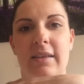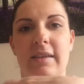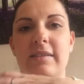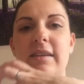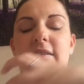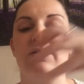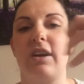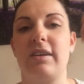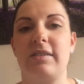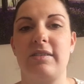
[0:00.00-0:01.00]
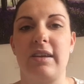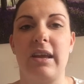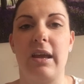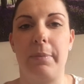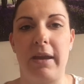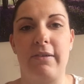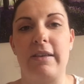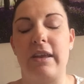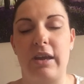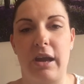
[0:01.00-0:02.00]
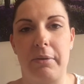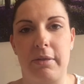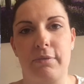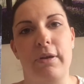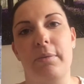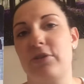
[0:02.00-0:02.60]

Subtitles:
This is just a period that you're going through,